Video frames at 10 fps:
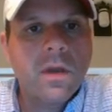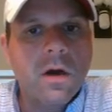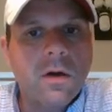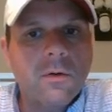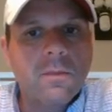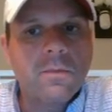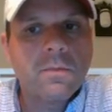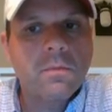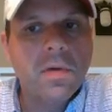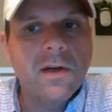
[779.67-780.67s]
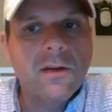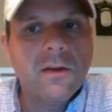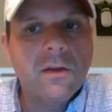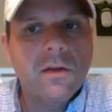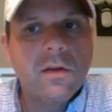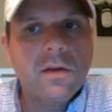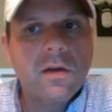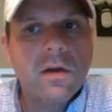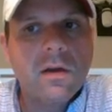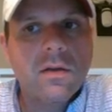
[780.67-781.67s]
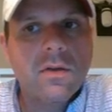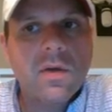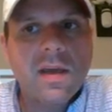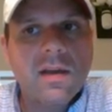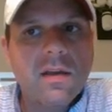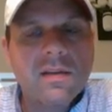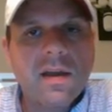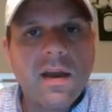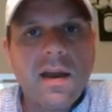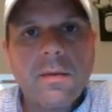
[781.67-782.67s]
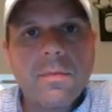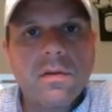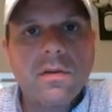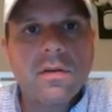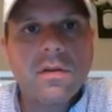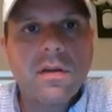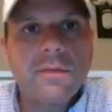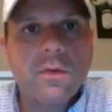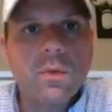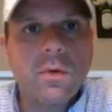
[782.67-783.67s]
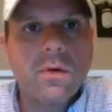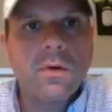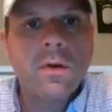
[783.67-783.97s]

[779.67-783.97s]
But you can't let that happen if you were